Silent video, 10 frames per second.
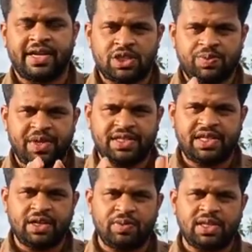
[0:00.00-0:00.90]
and
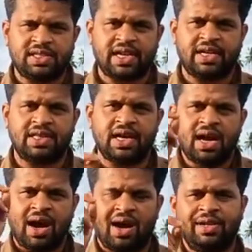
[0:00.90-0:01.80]
spacing will decide
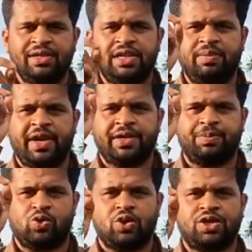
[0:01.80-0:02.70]
the
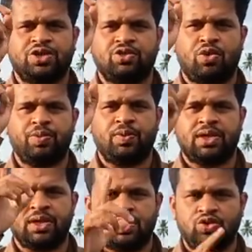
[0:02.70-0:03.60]
ultimate production of
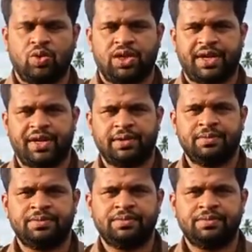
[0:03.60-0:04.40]
your sugarcane.